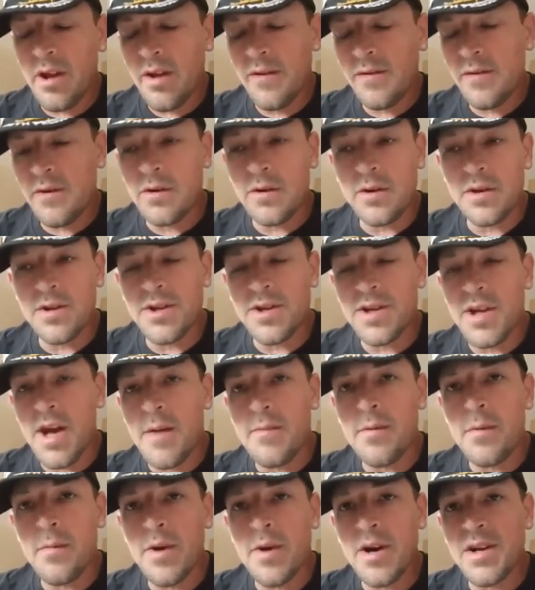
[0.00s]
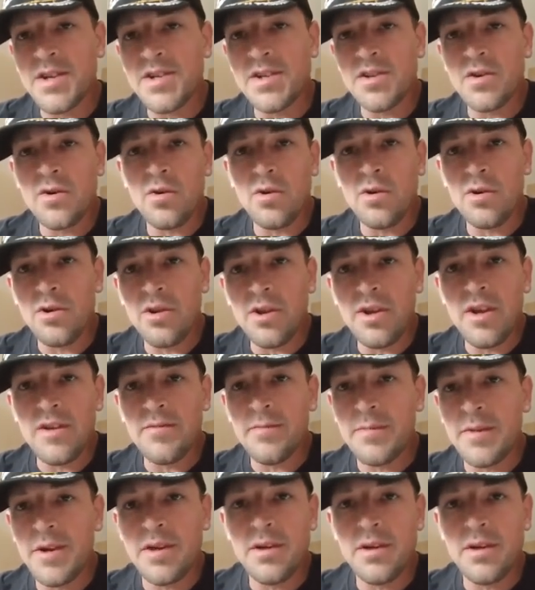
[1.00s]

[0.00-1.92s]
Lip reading: I've cooked the top of my skull and left